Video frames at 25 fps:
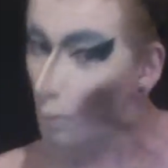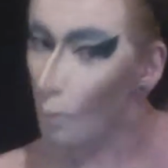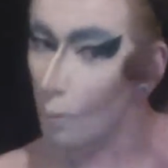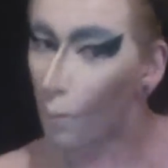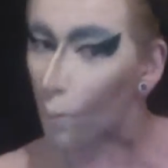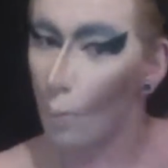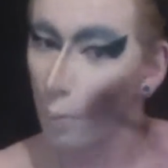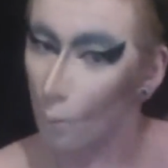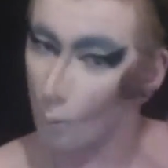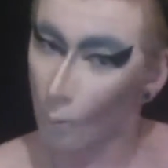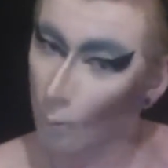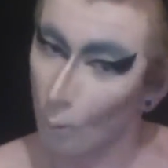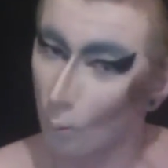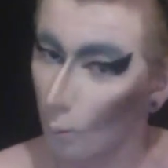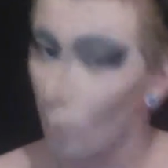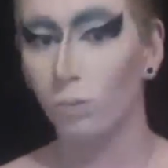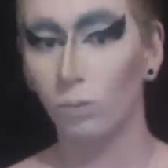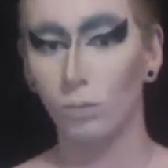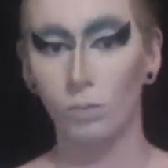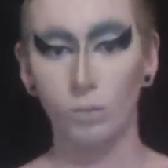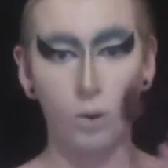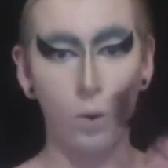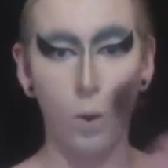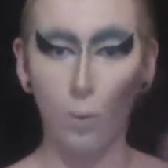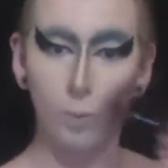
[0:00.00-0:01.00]
powder
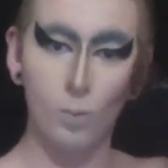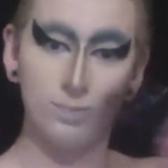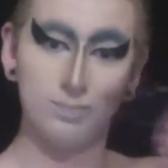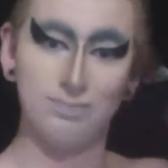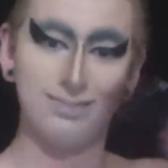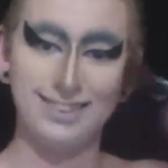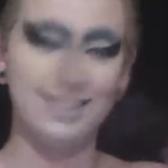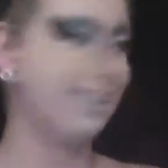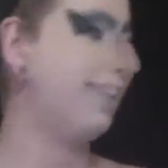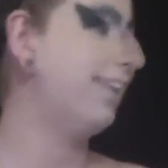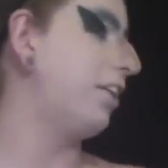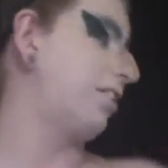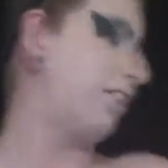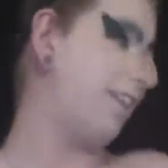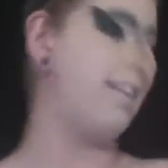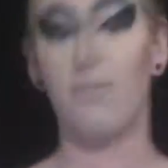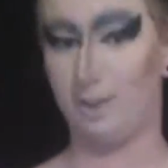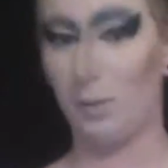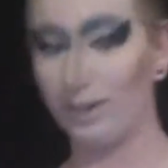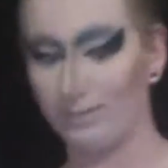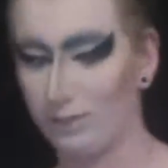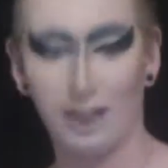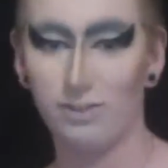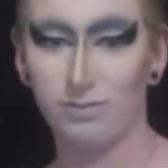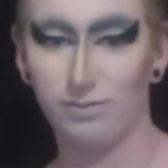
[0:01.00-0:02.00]
away, making sure I have a nice